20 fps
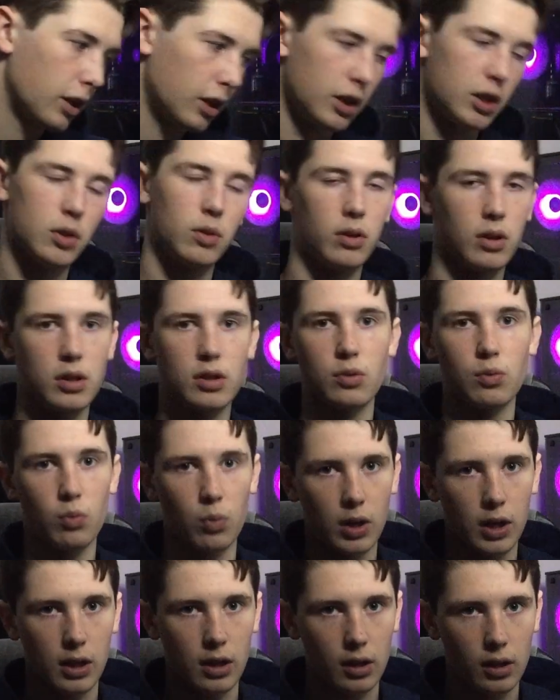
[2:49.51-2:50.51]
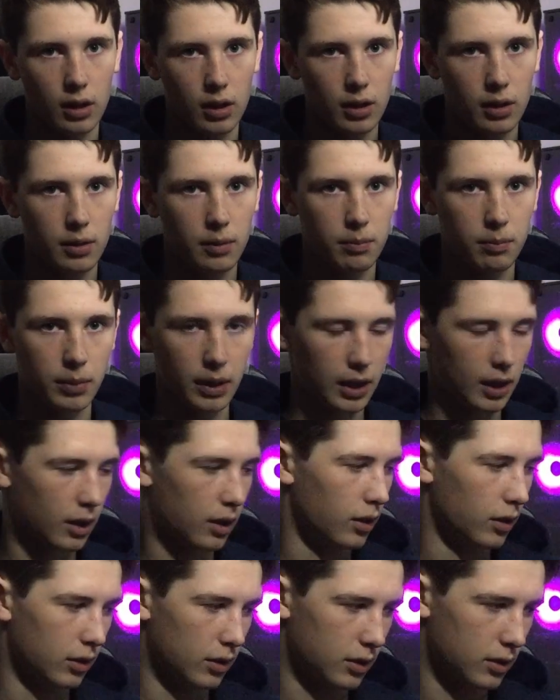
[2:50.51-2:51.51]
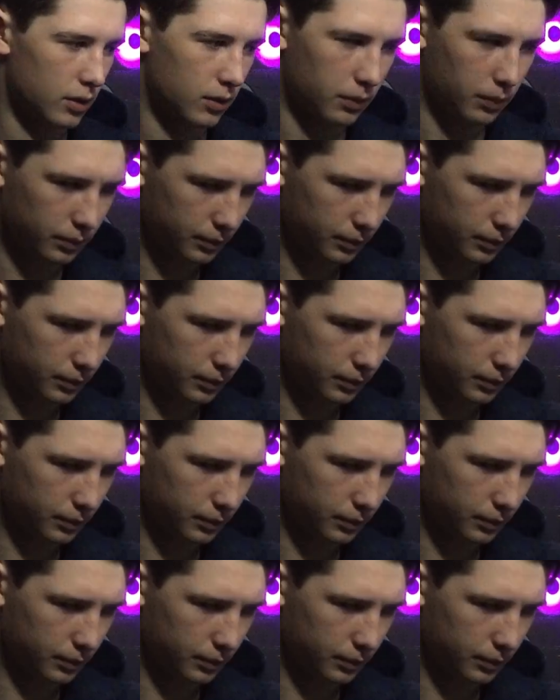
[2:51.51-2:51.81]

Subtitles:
into it as well, because